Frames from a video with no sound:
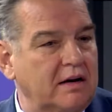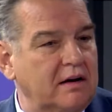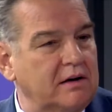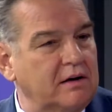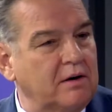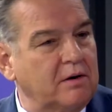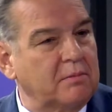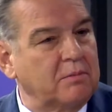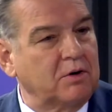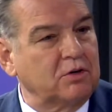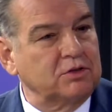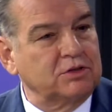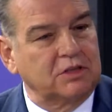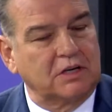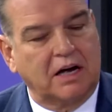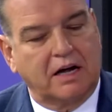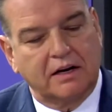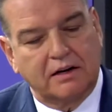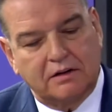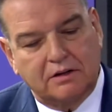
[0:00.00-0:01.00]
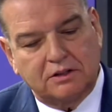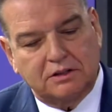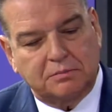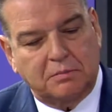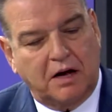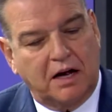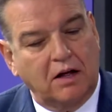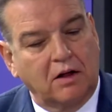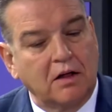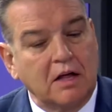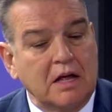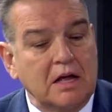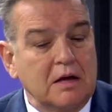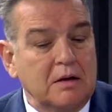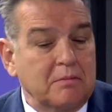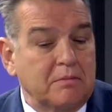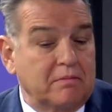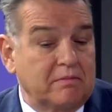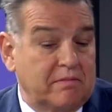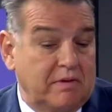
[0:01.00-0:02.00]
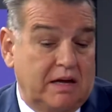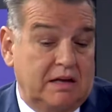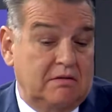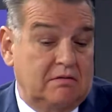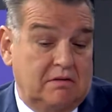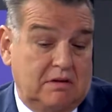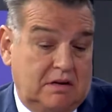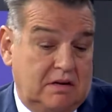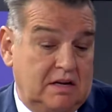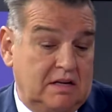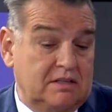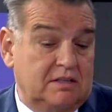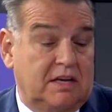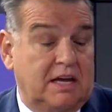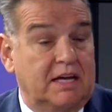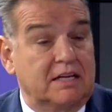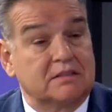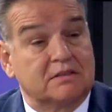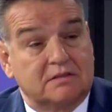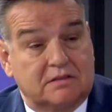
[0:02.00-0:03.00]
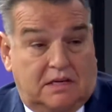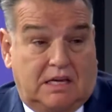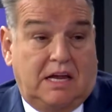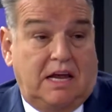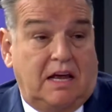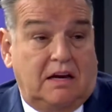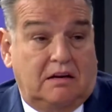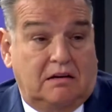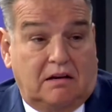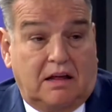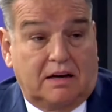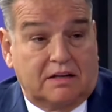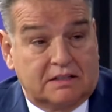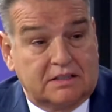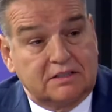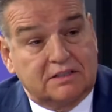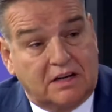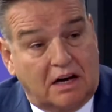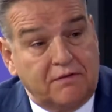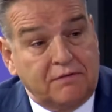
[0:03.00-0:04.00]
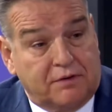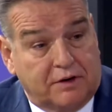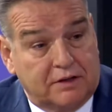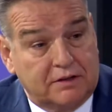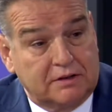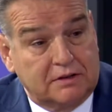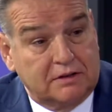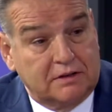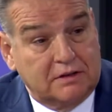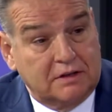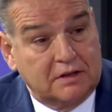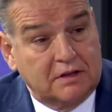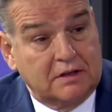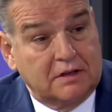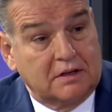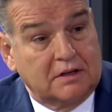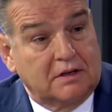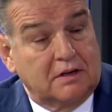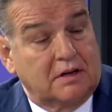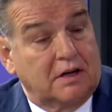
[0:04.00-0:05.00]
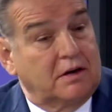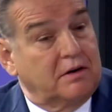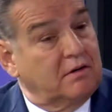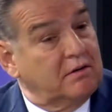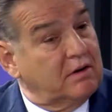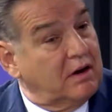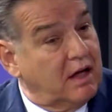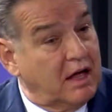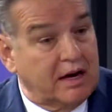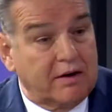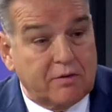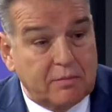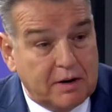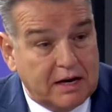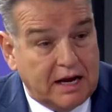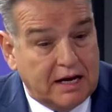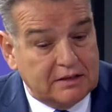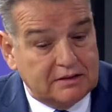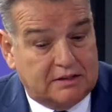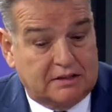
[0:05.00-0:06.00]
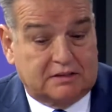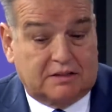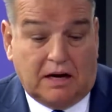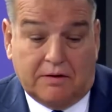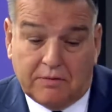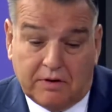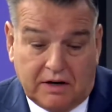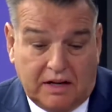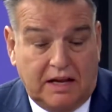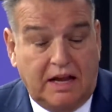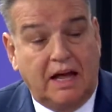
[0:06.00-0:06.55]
their emotion, hiding their smile. And in his case, he had a lot of discomfort. Not everybody has discomfort. He